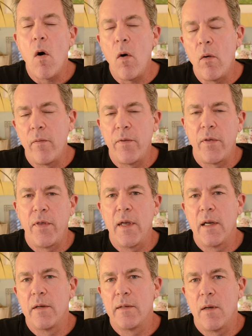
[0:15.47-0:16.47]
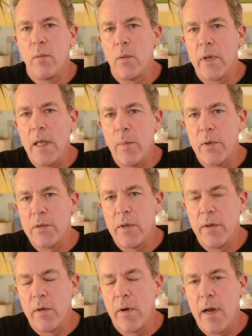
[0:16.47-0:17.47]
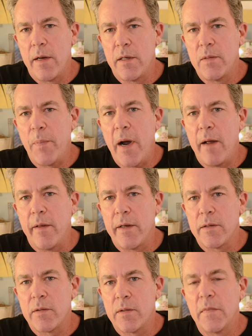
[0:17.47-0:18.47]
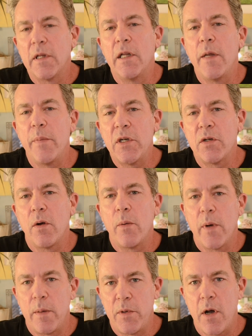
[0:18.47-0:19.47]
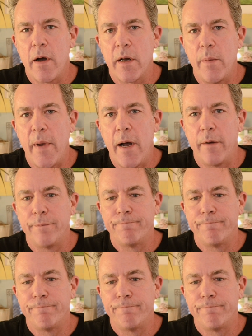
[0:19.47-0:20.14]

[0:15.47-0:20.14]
all of the things that will keep us on the ground as pilots. Let me show you what I'm talking about.